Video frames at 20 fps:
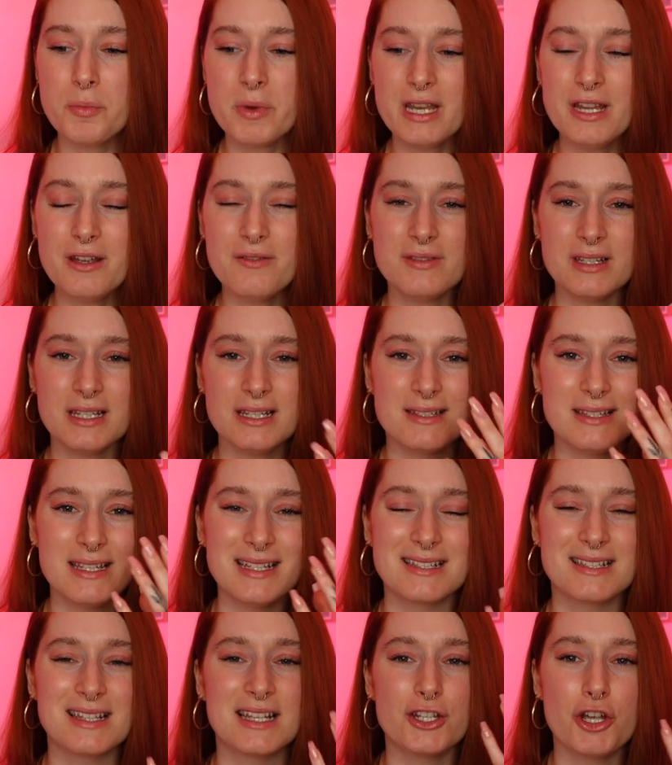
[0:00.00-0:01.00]
many of these
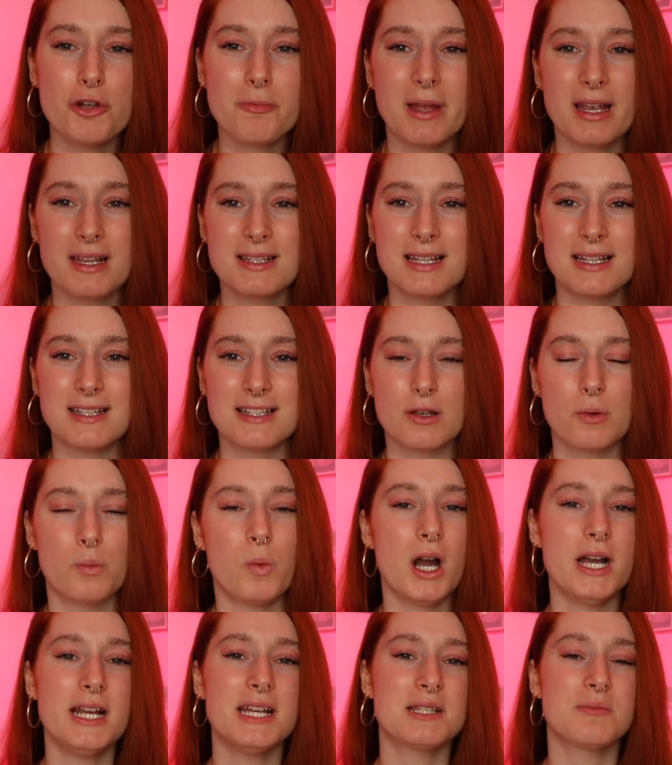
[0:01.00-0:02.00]
things, they don't make sense.
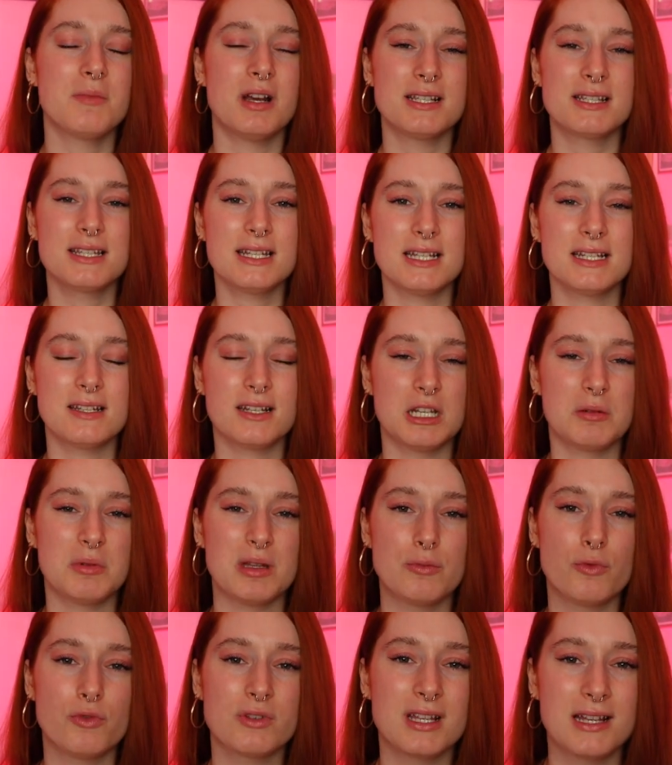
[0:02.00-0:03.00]
Why is my skin going to be
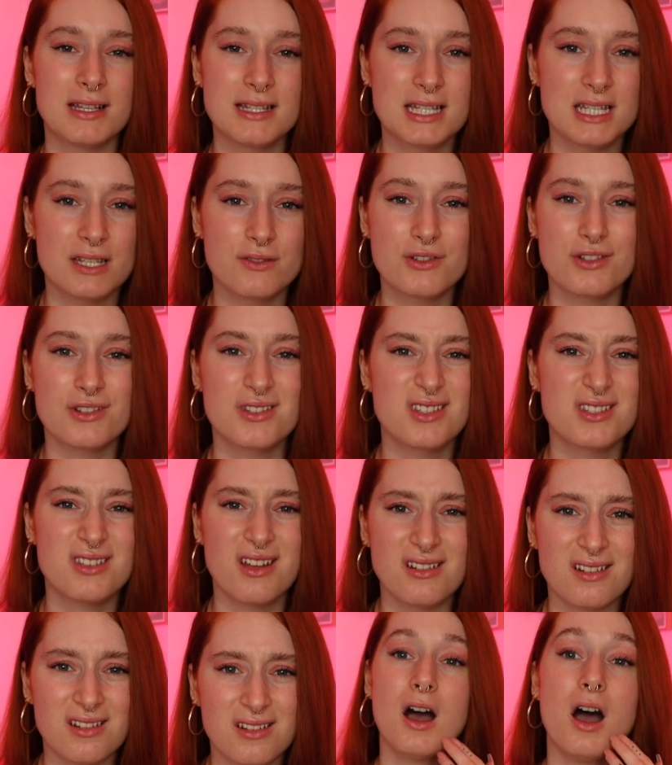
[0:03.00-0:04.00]
more sensitive to the
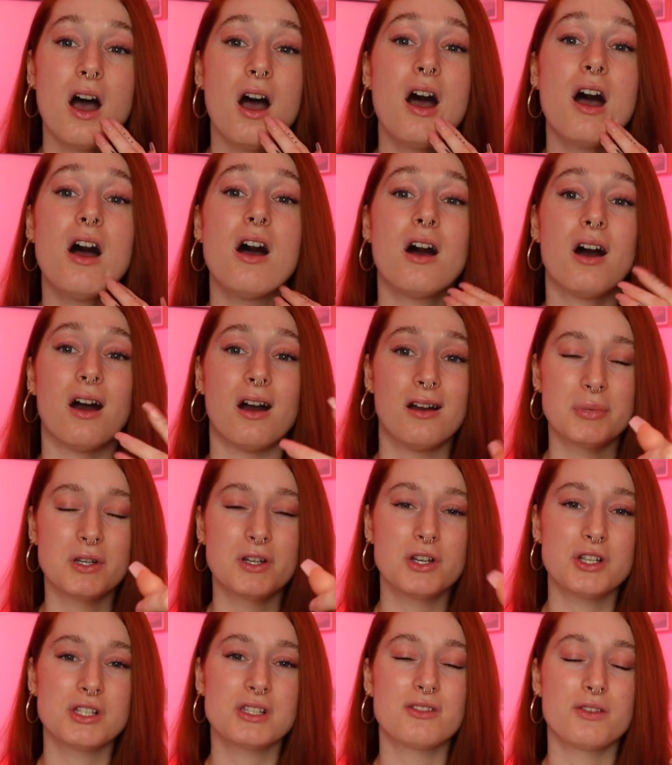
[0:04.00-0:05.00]
sun? Ah!
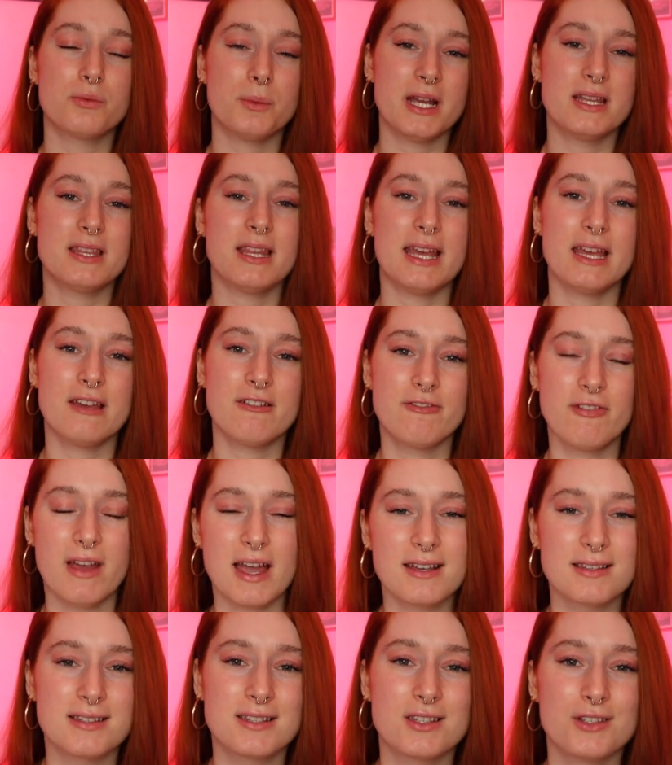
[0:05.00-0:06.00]
Because of the way that it
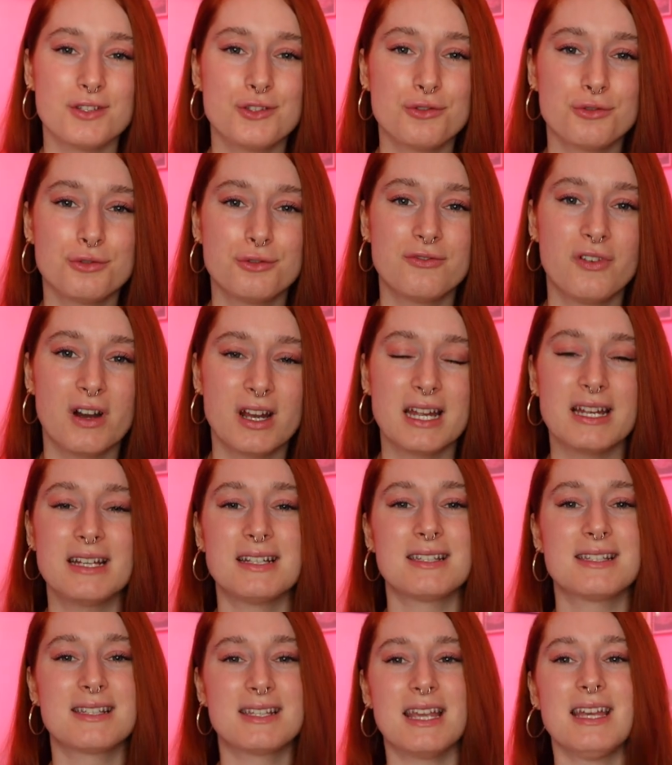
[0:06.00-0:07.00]
affects your fucking
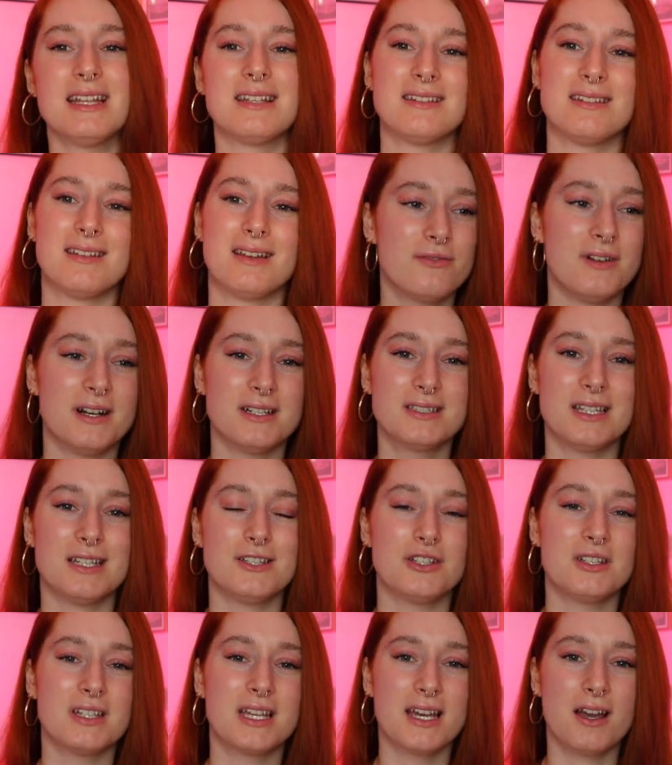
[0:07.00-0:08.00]
skin. The fact that
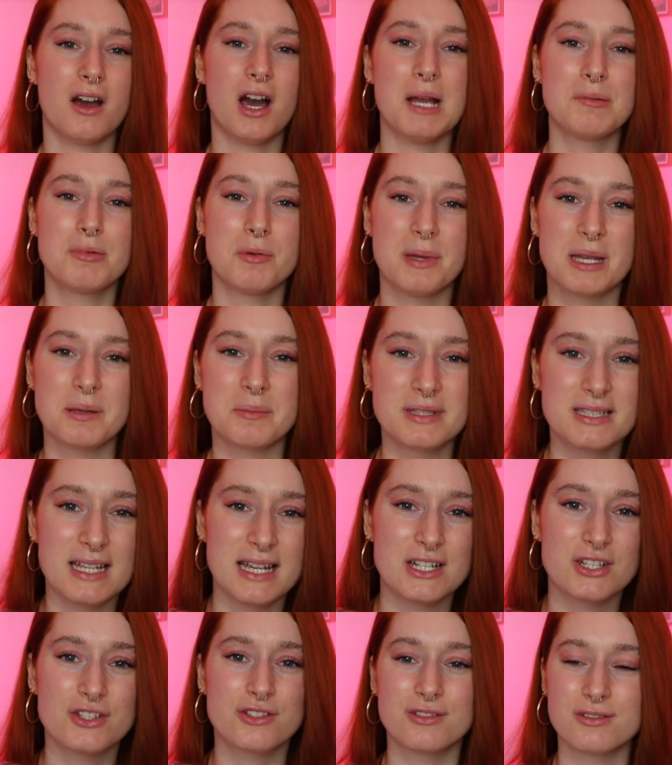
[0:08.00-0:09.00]
you can get
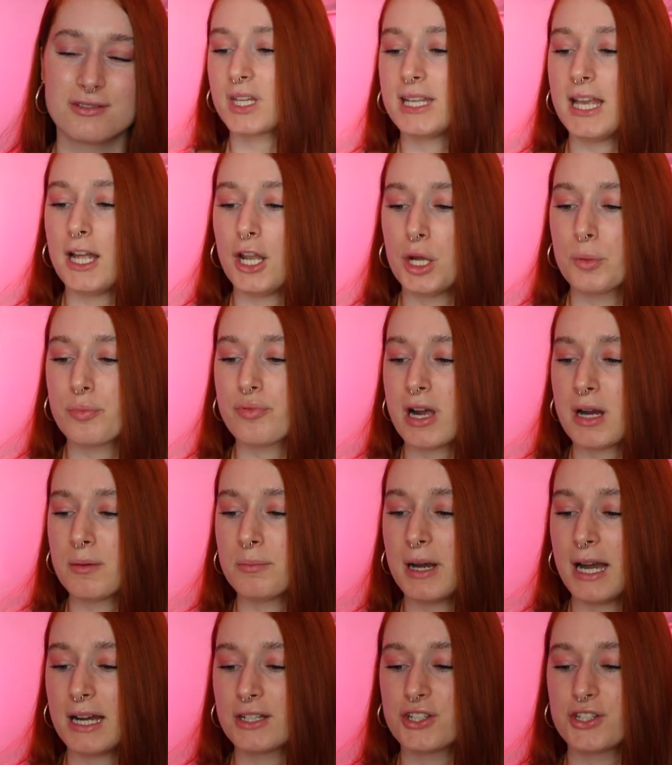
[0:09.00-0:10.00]
hyperpigmentation. Yellow brown
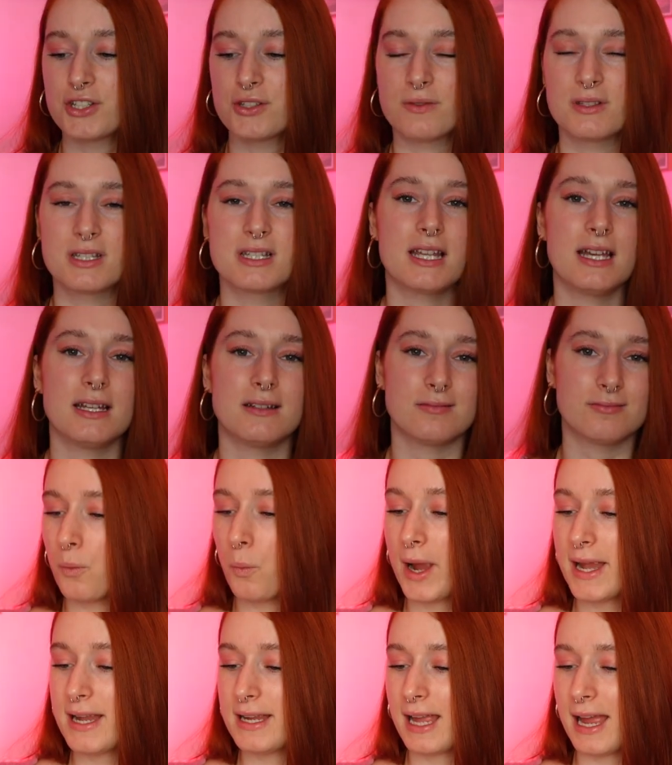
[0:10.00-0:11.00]
patches on skin.
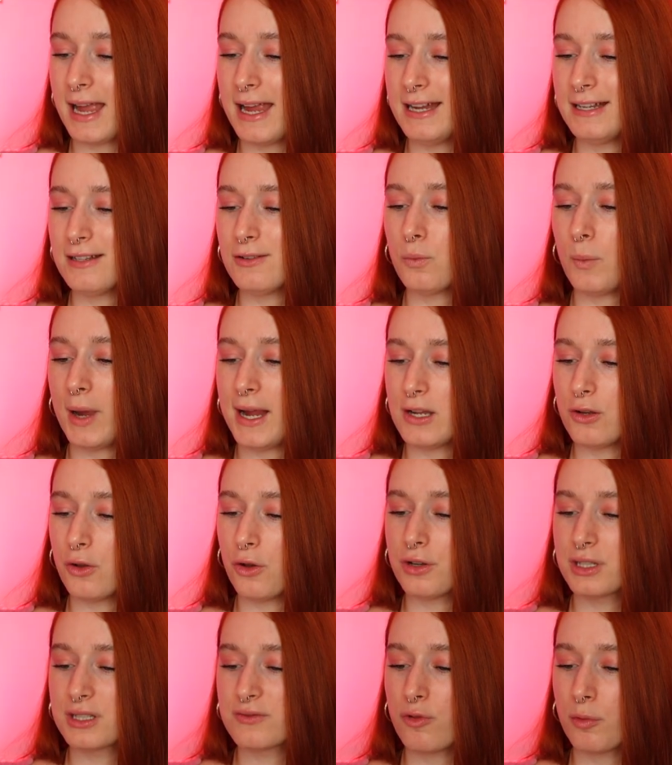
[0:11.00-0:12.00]
Weight gain, weight
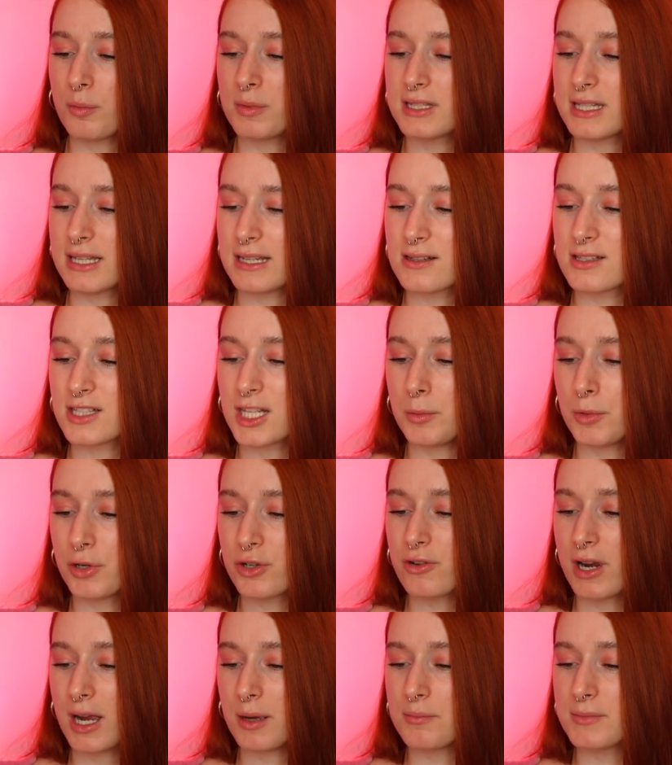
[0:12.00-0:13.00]
loss, vomiting, stomach
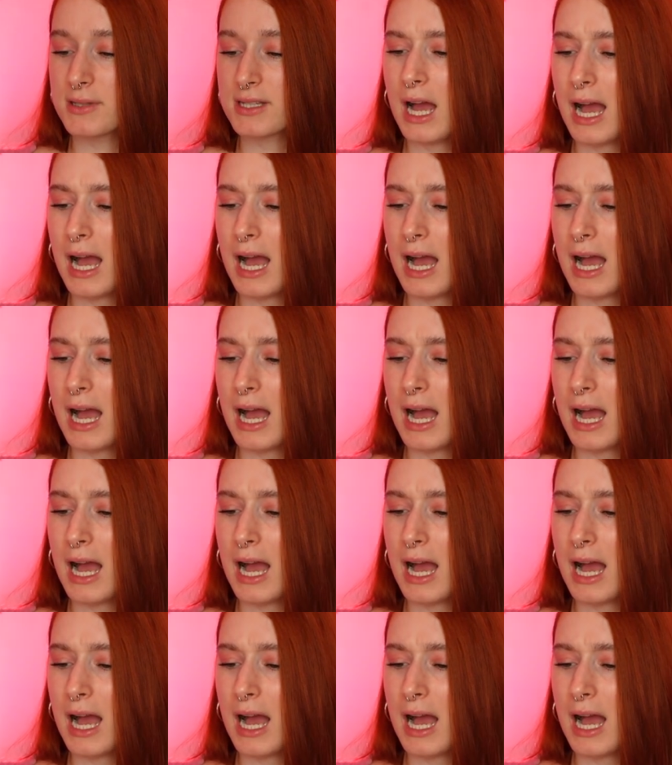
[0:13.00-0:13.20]
cramps.